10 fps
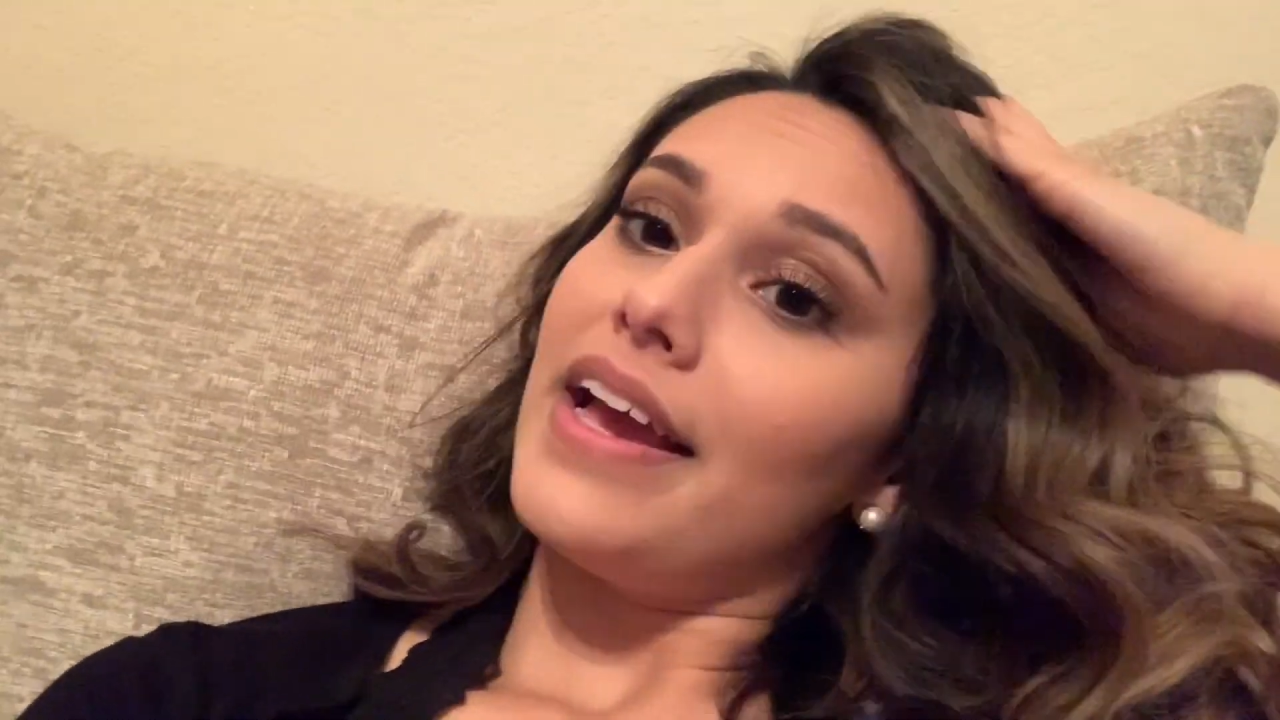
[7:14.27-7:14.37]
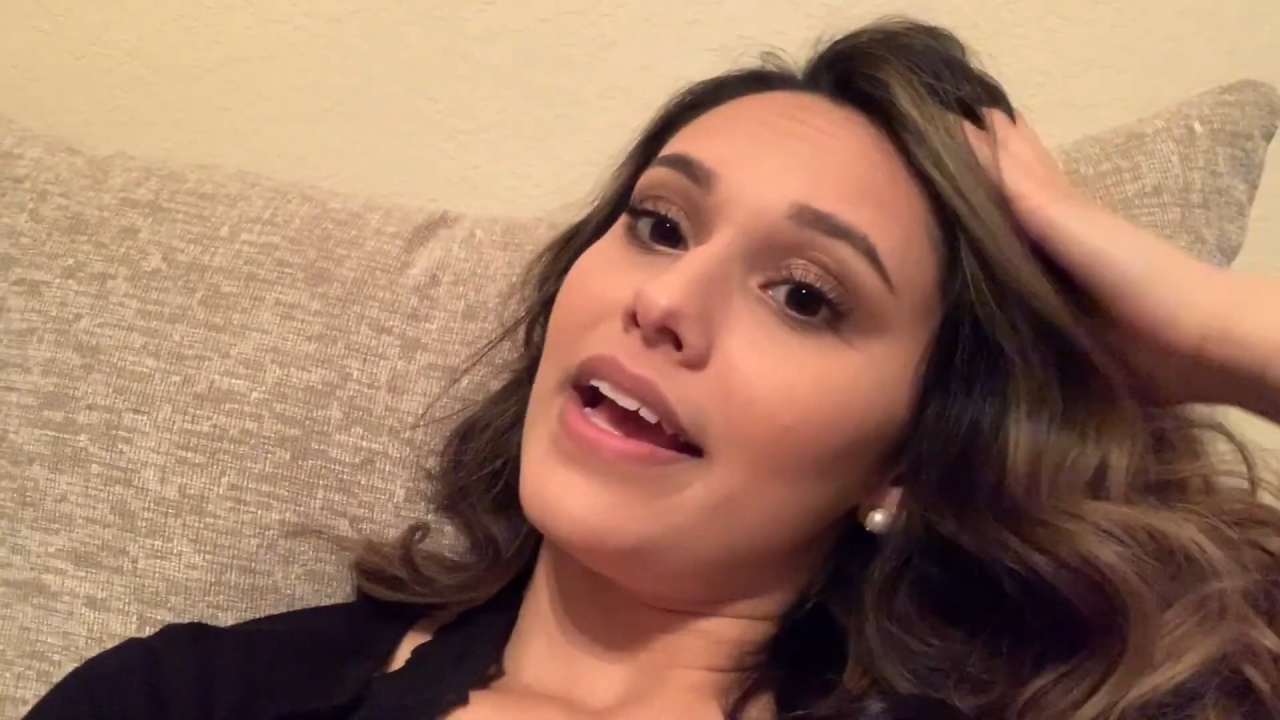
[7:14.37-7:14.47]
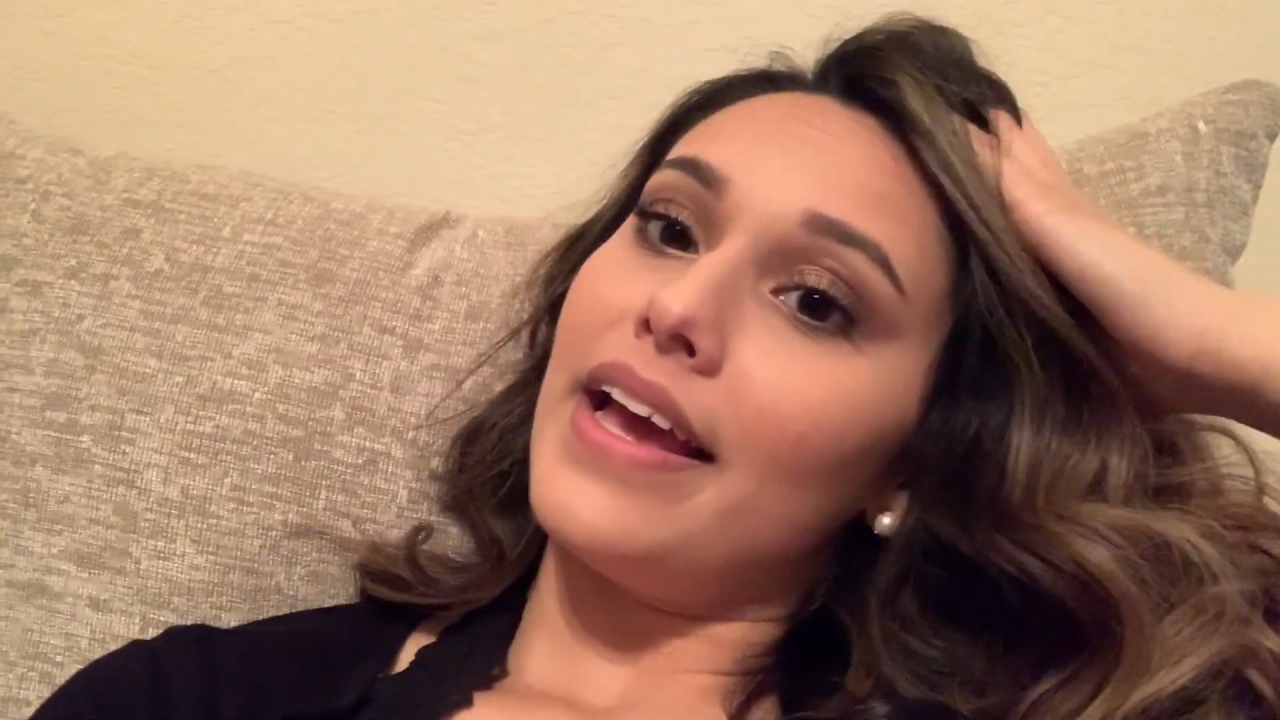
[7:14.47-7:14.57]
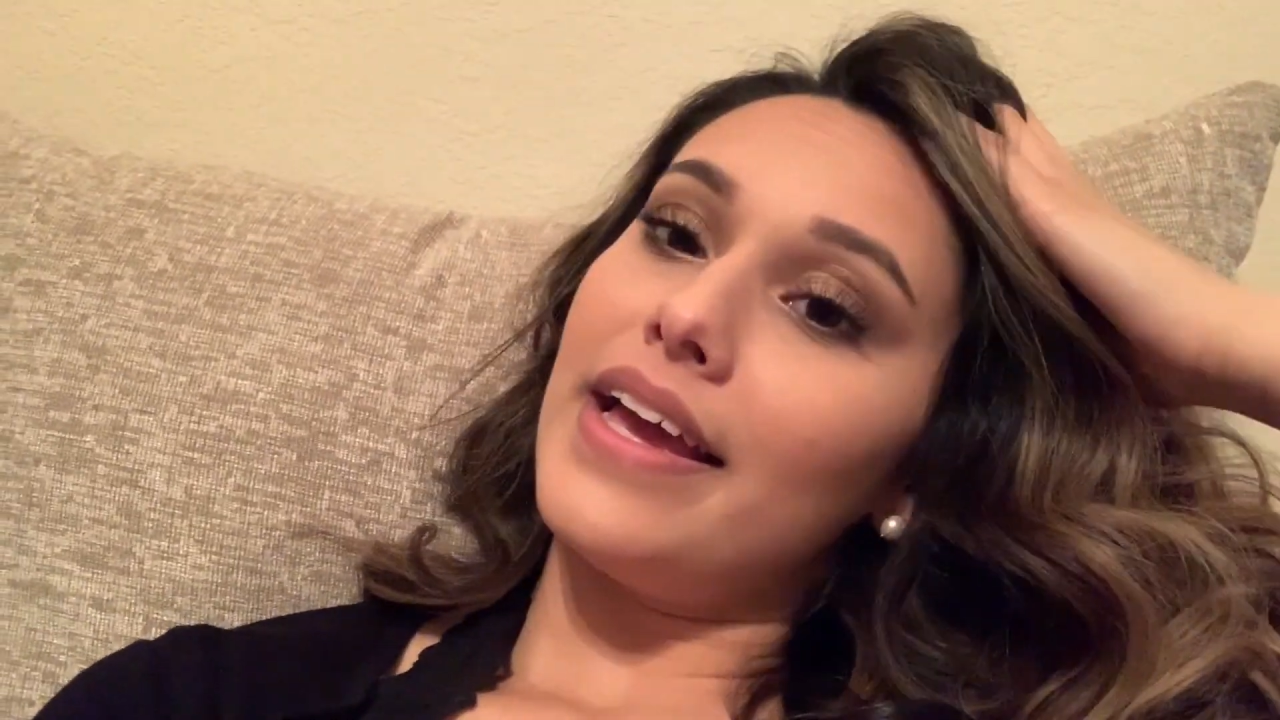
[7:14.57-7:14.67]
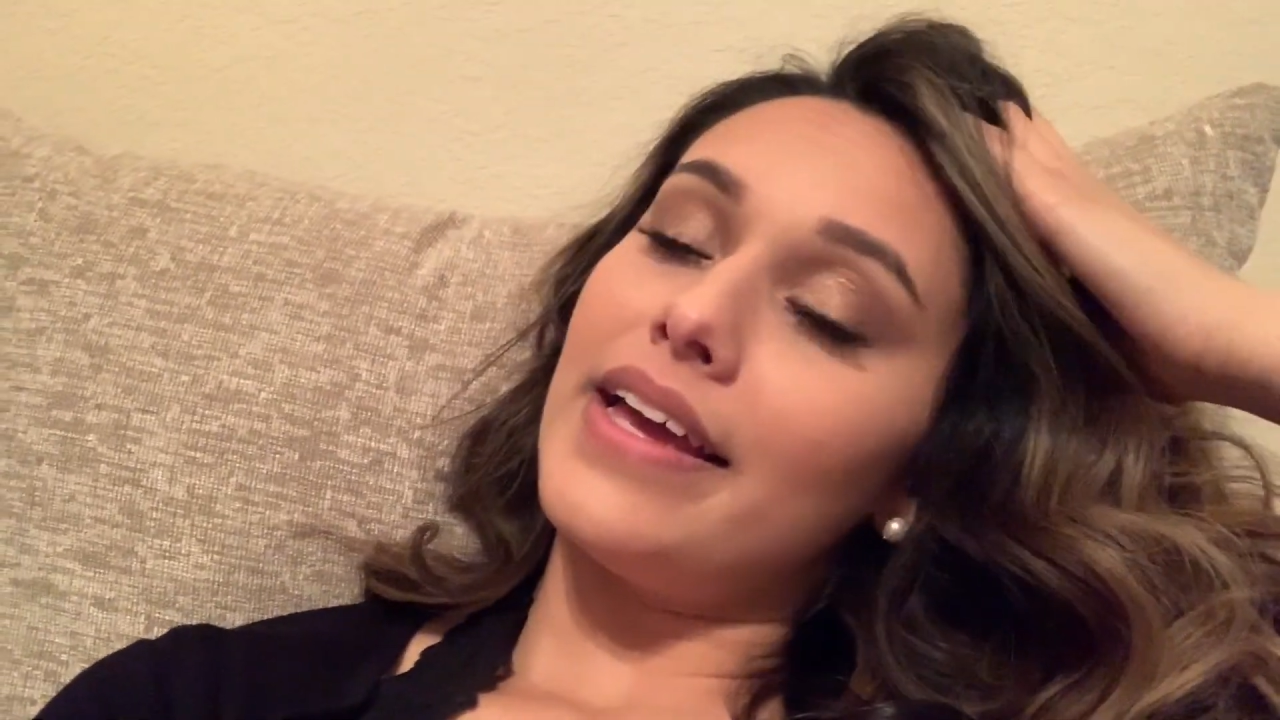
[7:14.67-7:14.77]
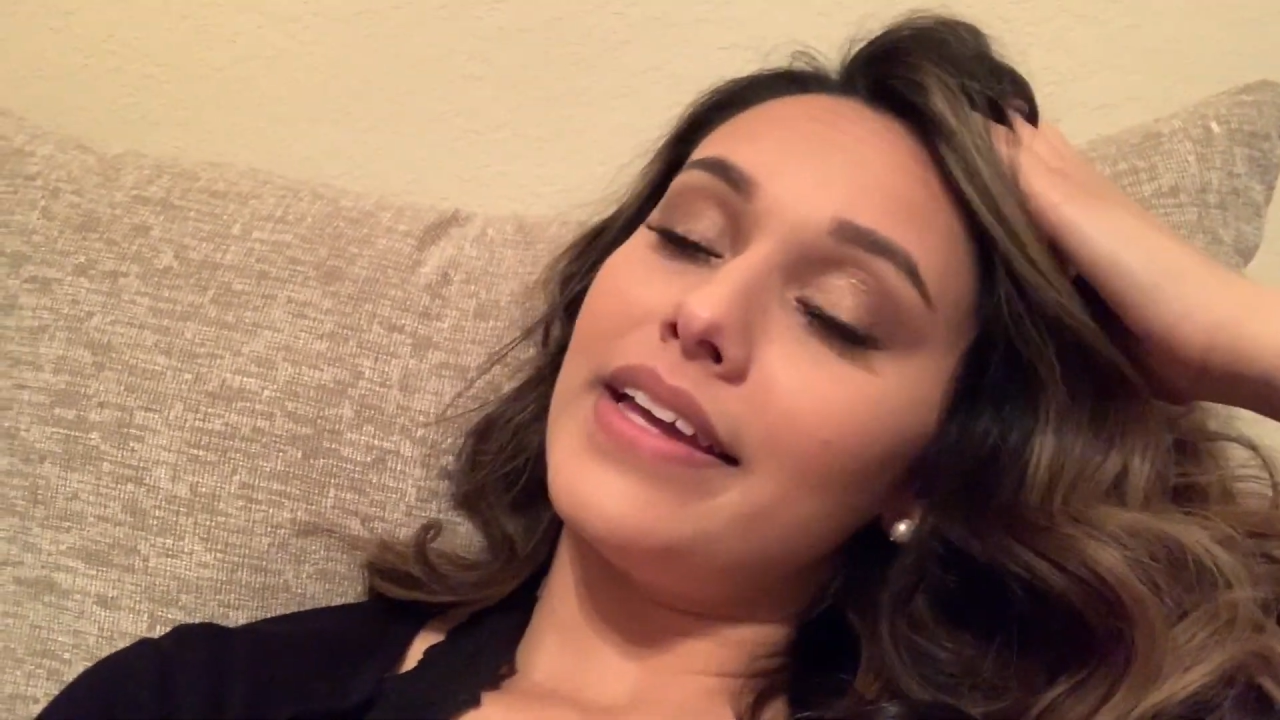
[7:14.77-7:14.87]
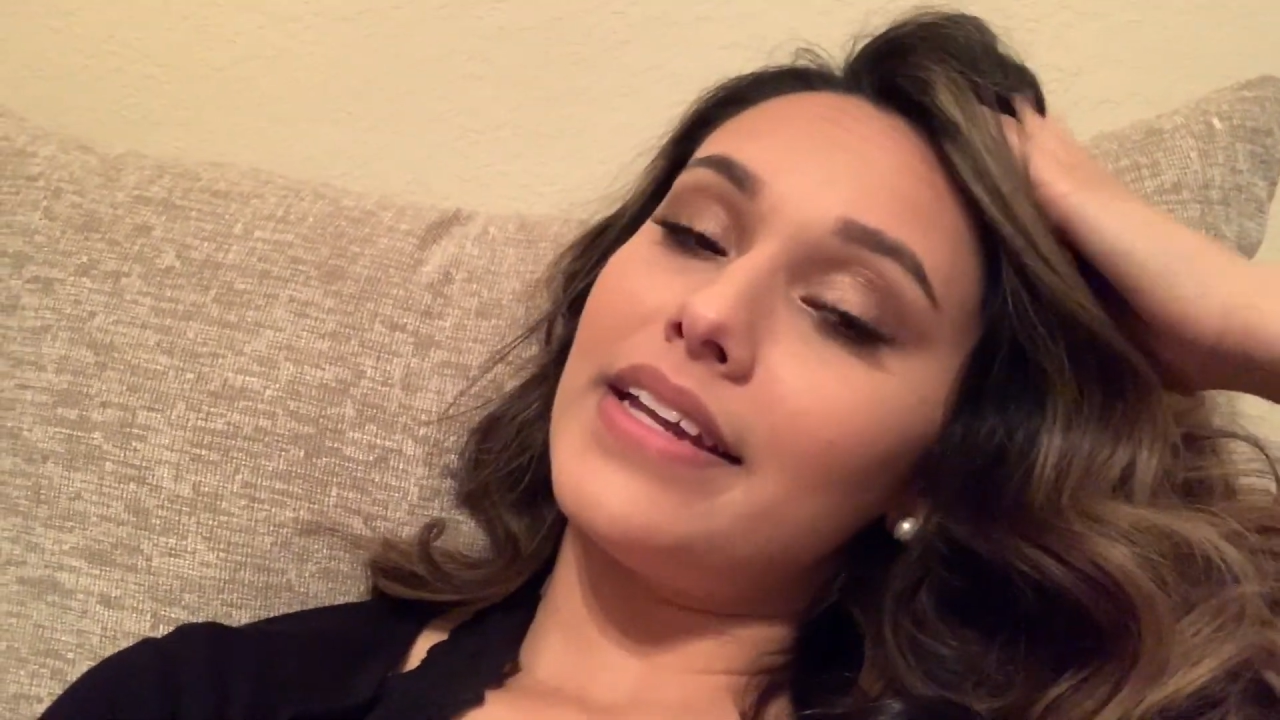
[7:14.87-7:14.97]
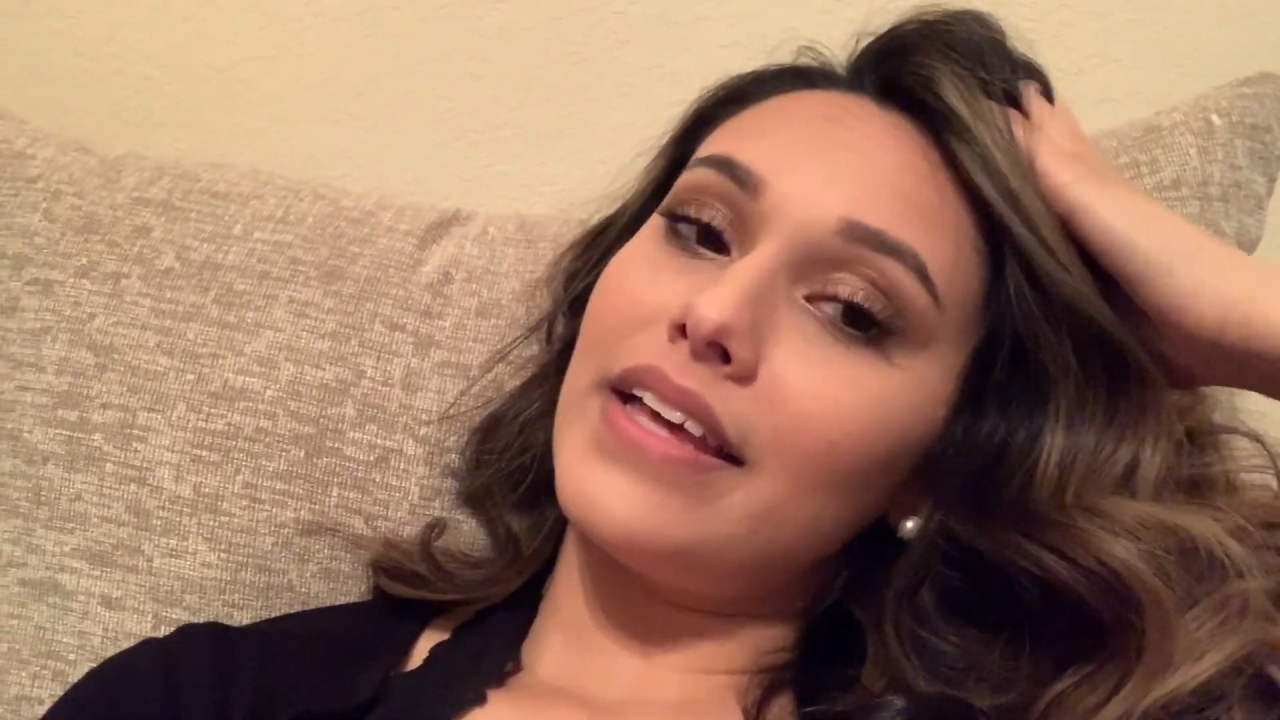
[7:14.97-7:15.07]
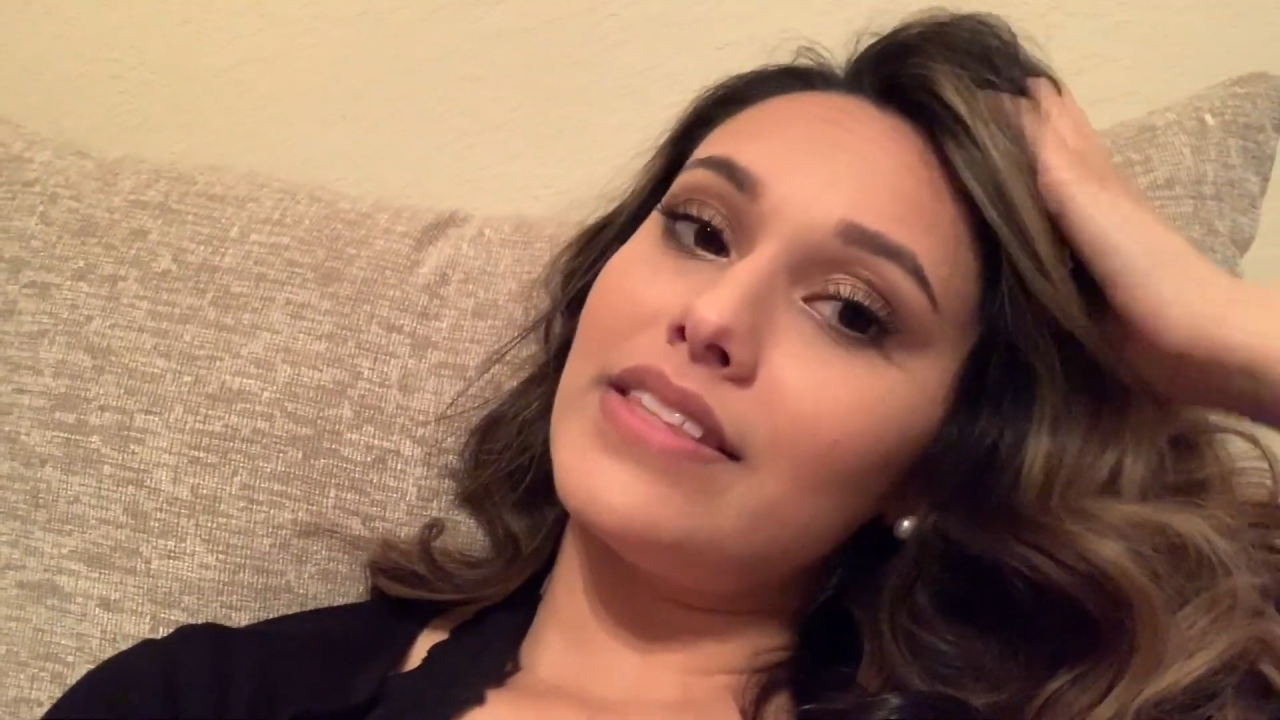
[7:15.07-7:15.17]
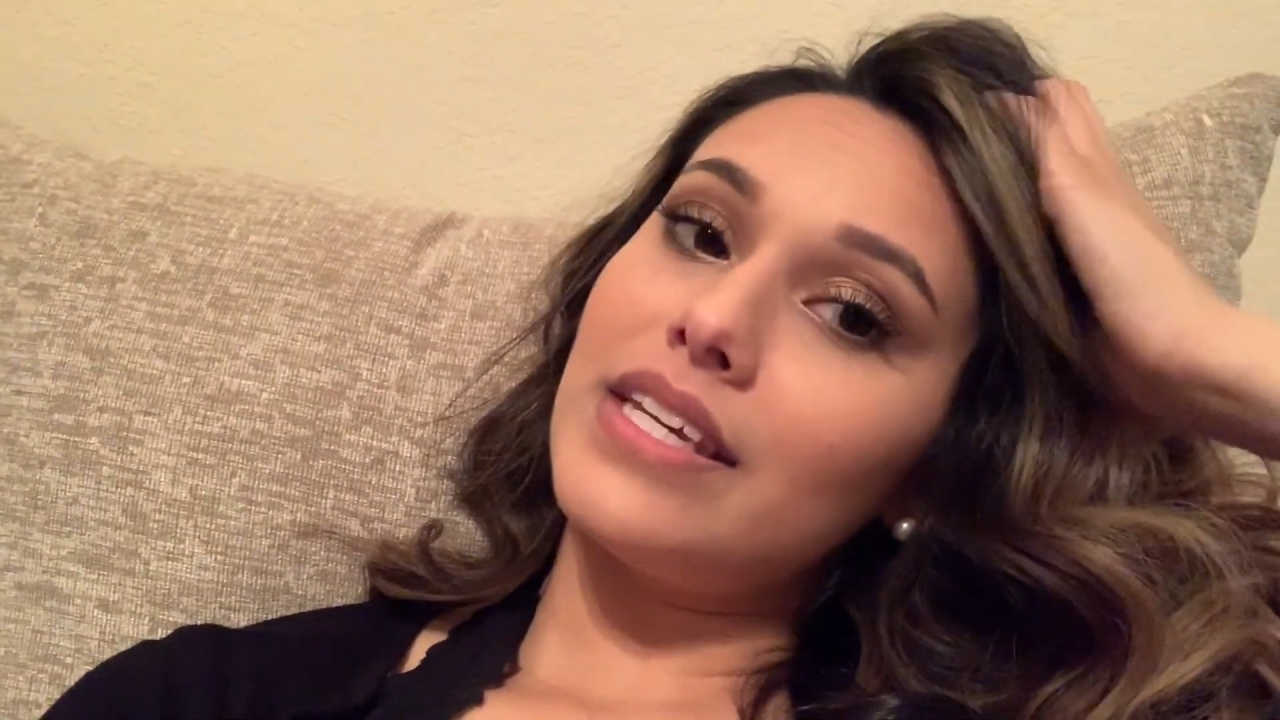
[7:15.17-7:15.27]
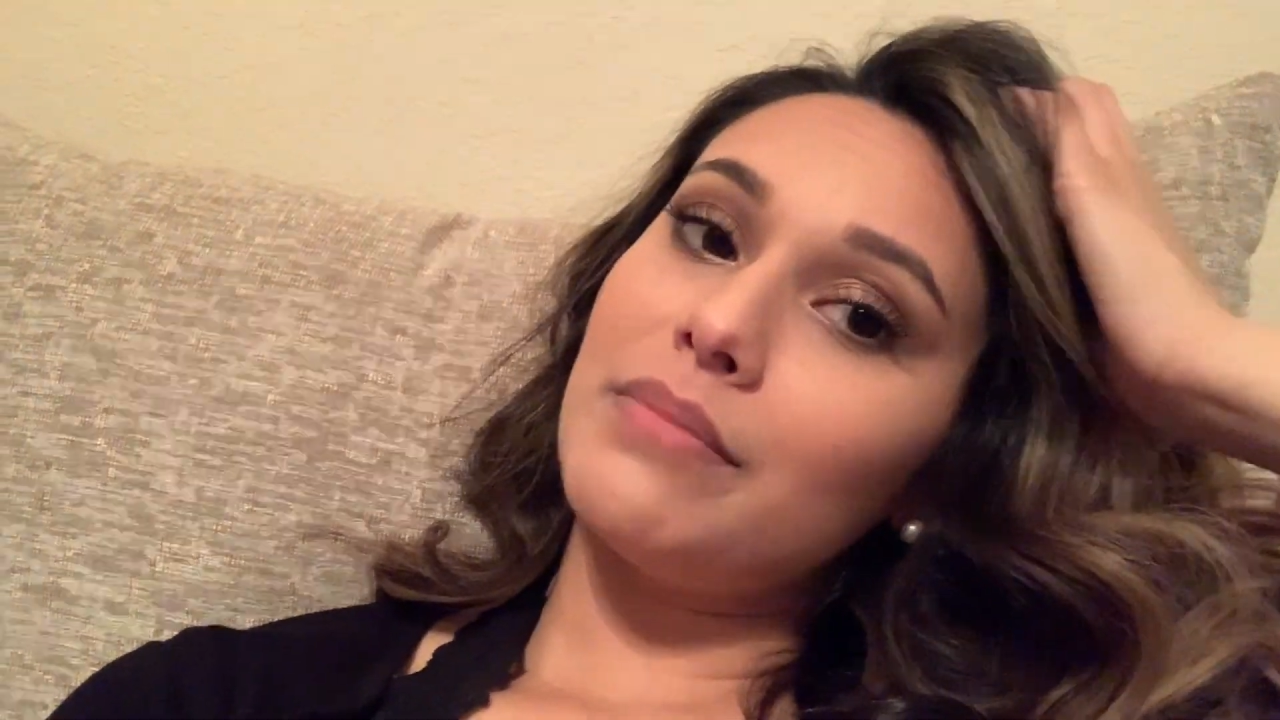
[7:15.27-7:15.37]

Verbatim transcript: And I think